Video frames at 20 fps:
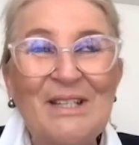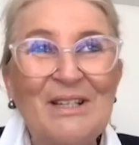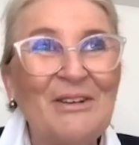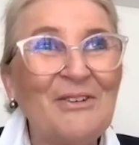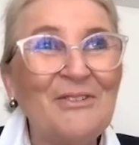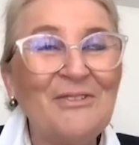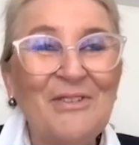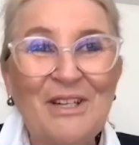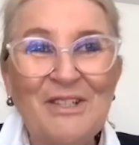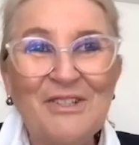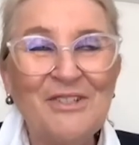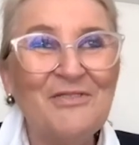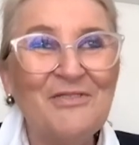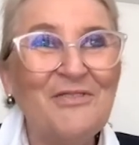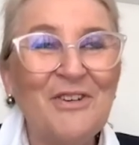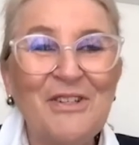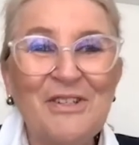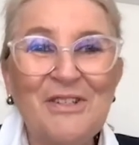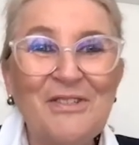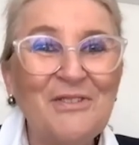a lot, Gretchen,
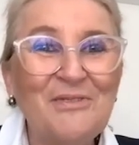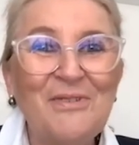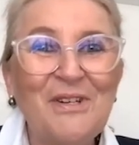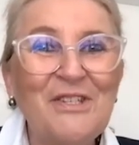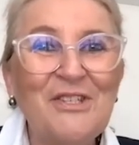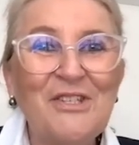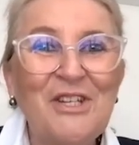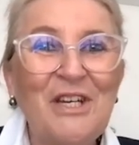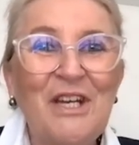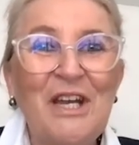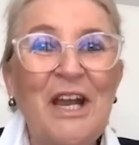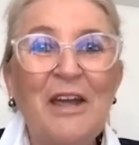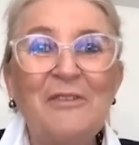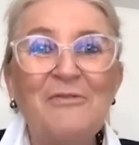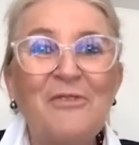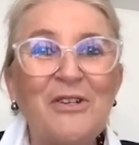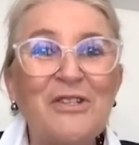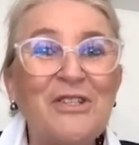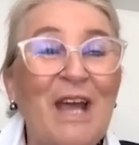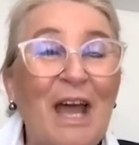for this question. And I
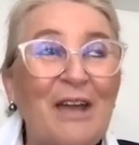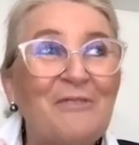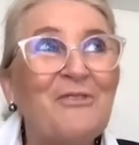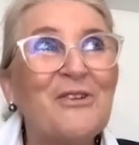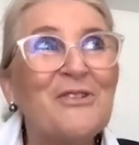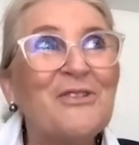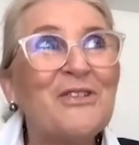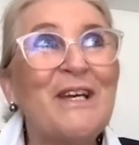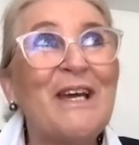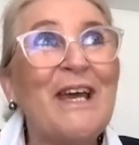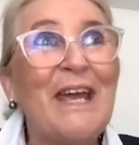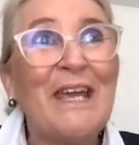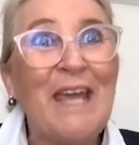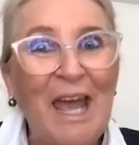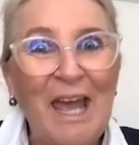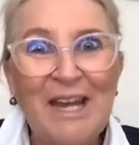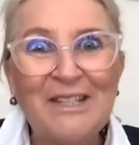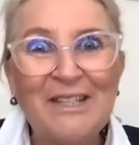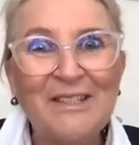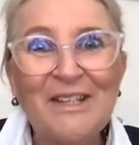was
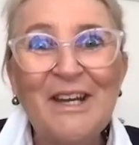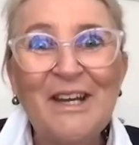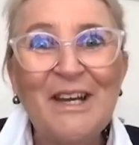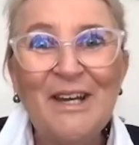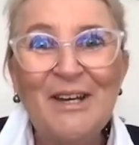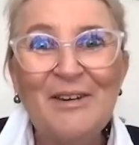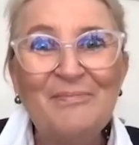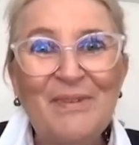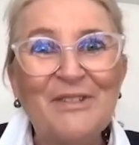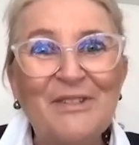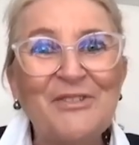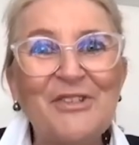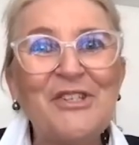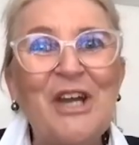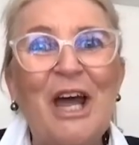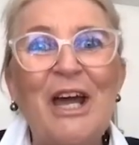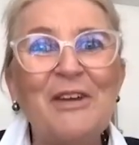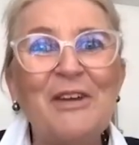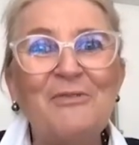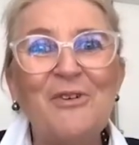again,
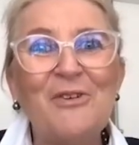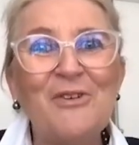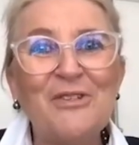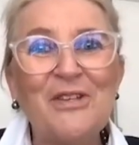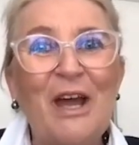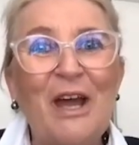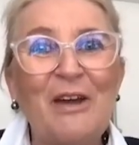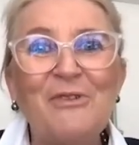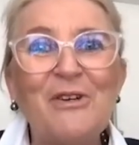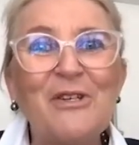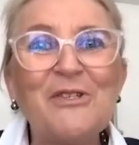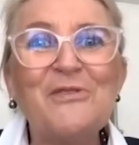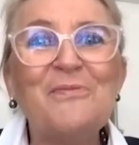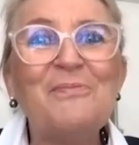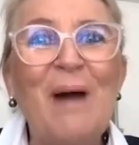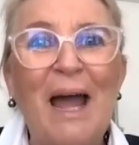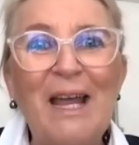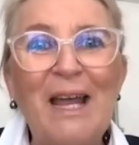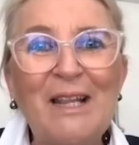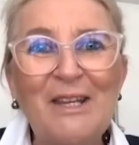Patricia, I was
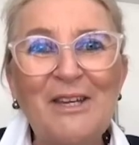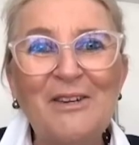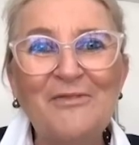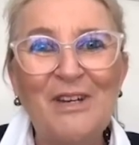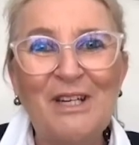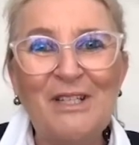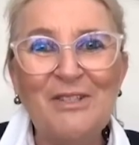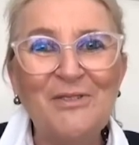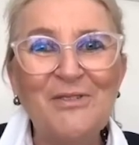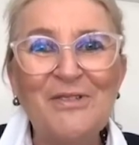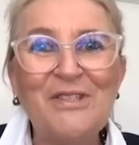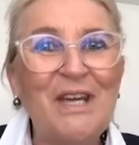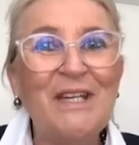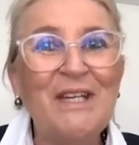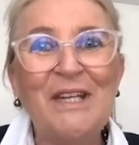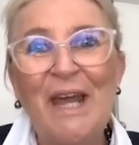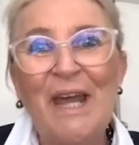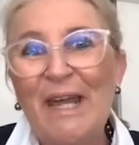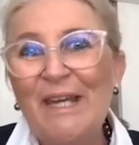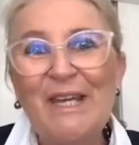smiling when you
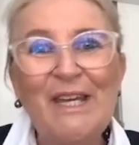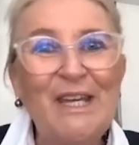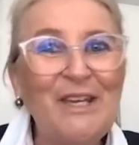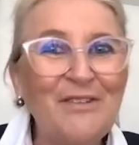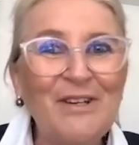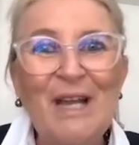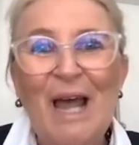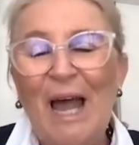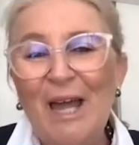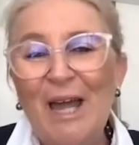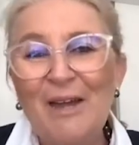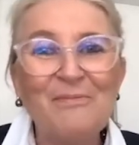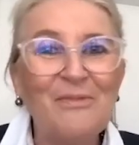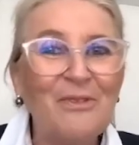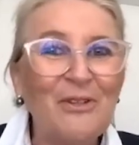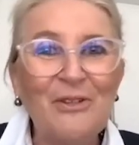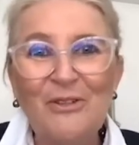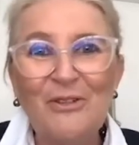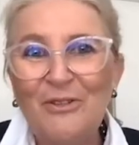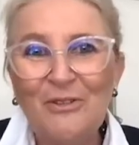said, hey, even
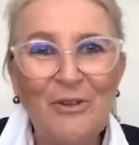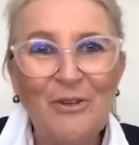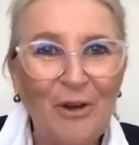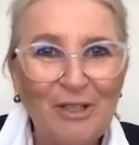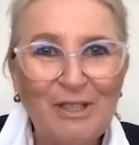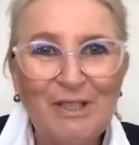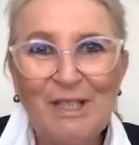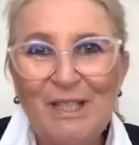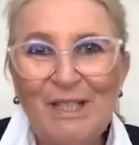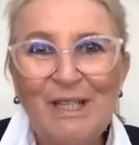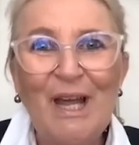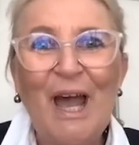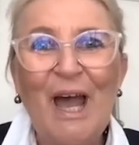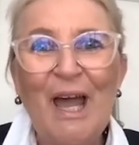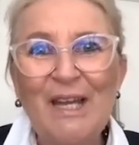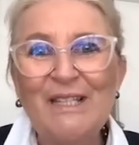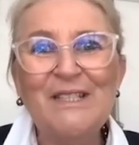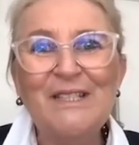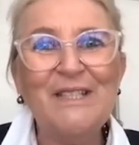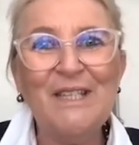I'm not in
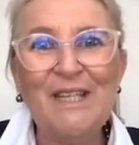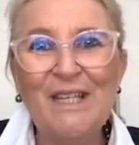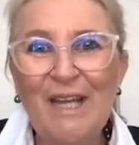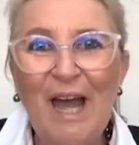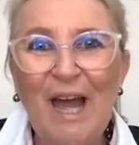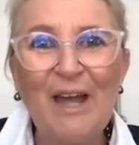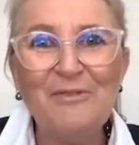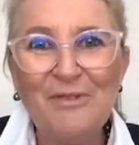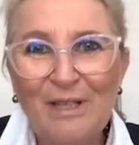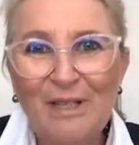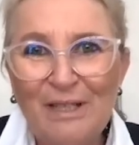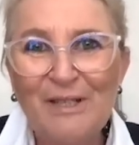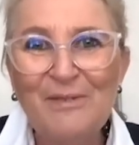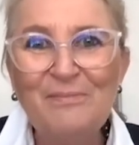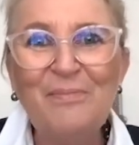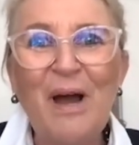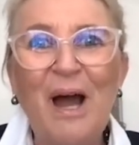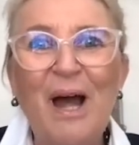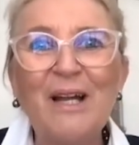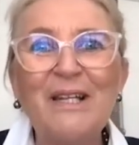IT, I really
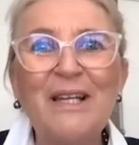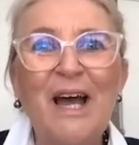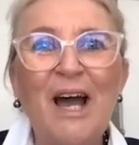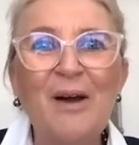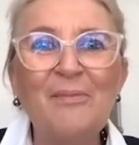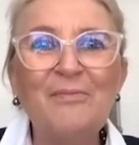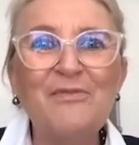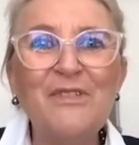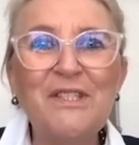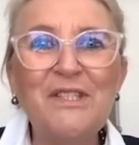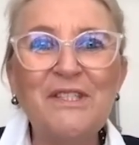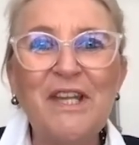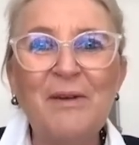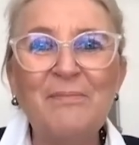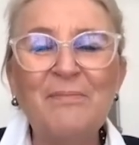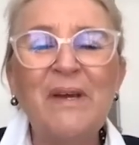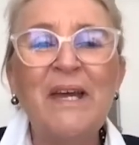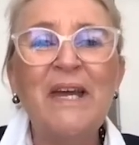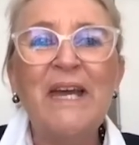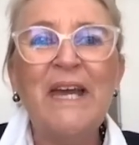partner up with
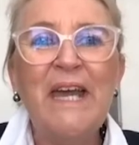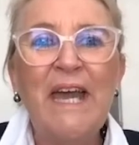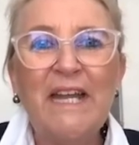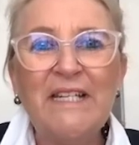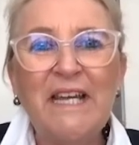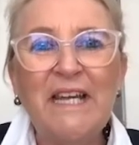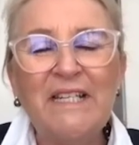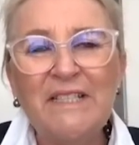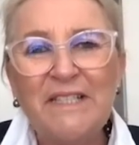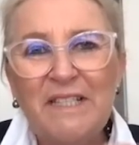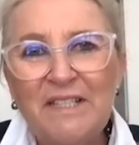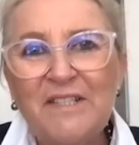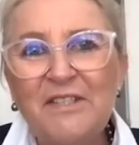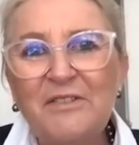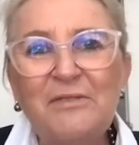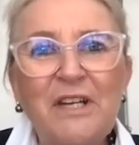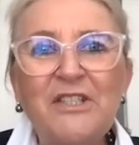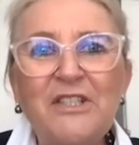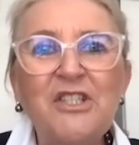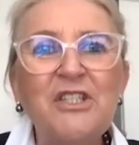them. And this,
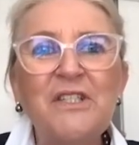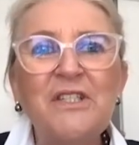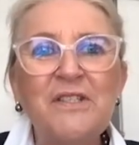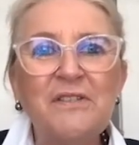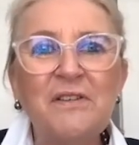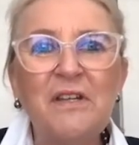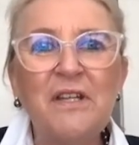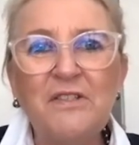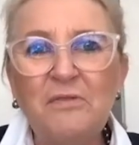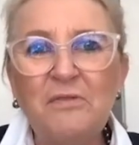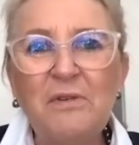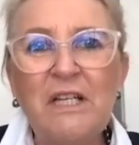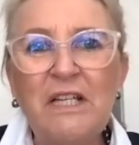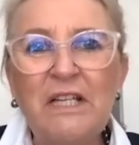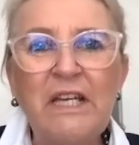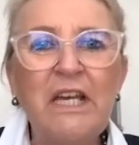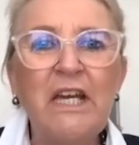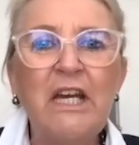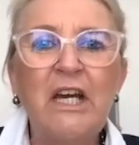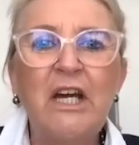Gretchen, is
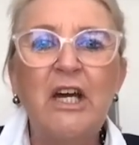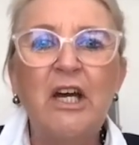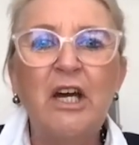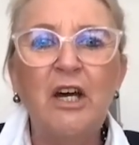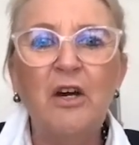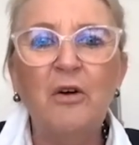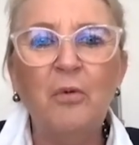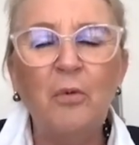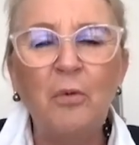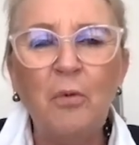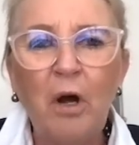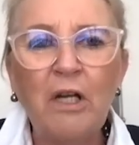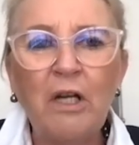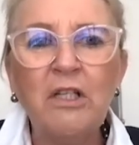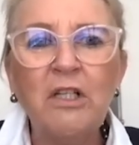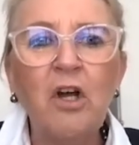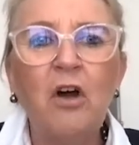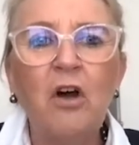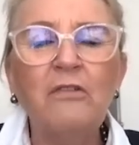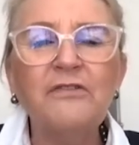really
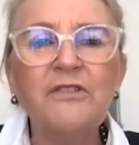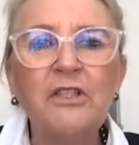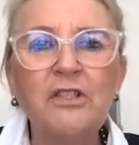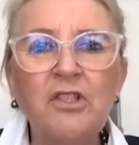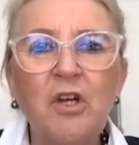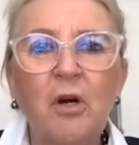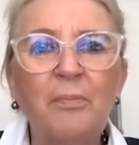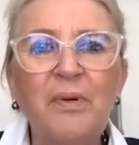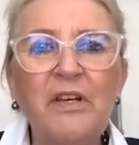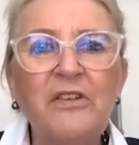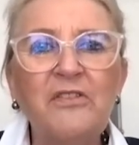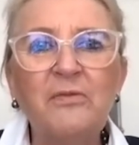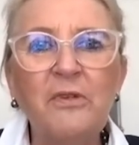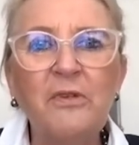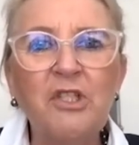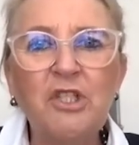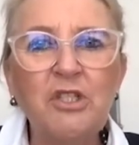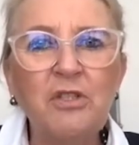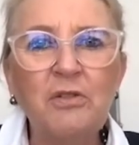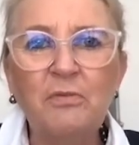one of the topics
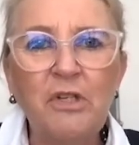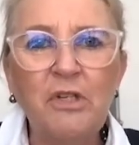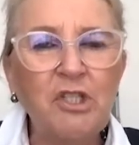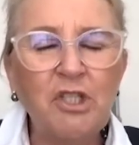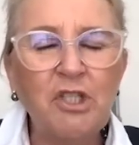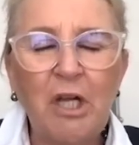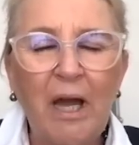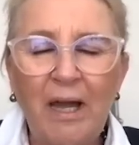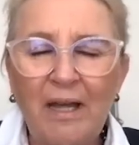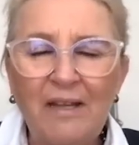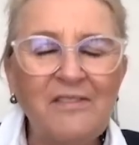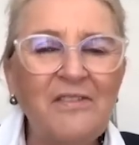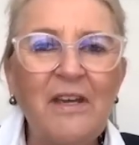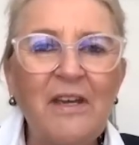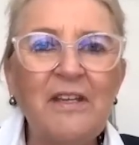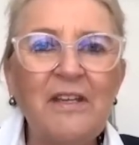which I say